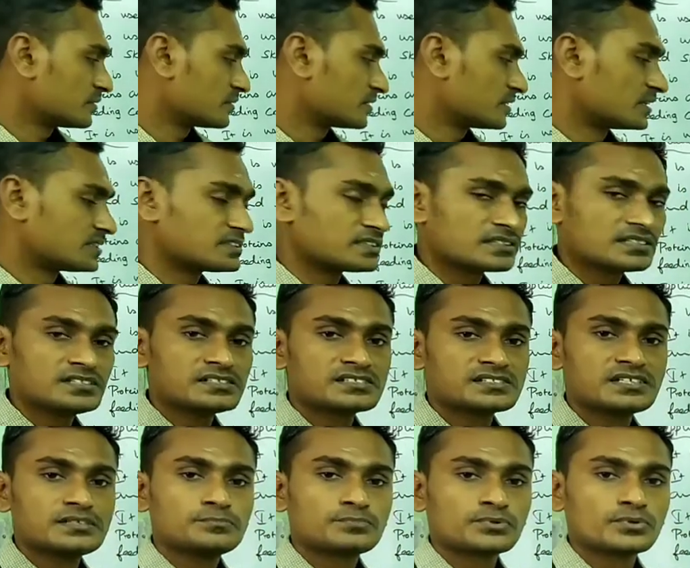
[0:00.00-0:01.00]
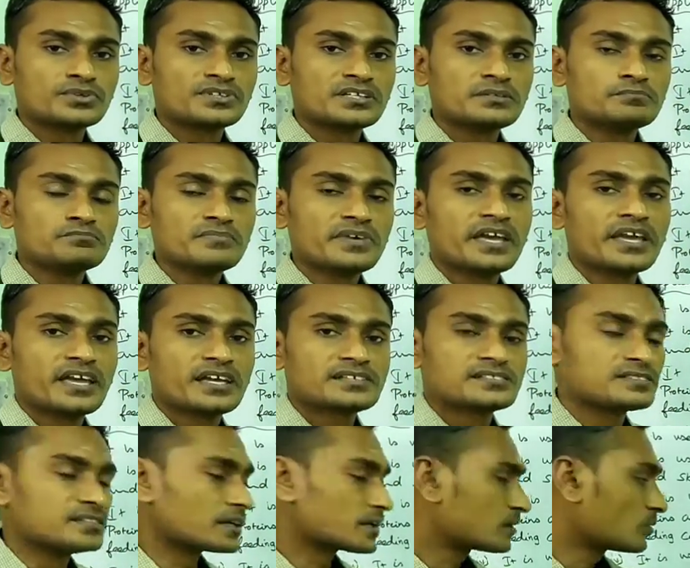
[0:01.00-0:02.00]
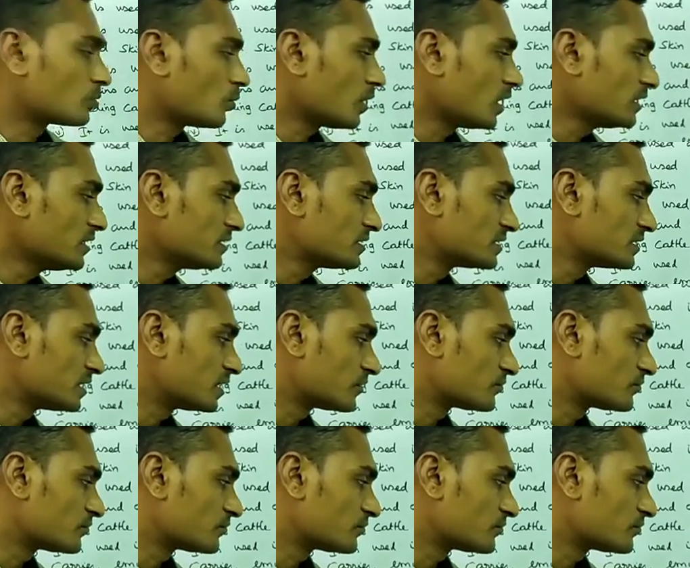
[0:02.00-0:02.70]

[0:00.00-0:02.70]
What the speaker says: single cell protein makes the quality of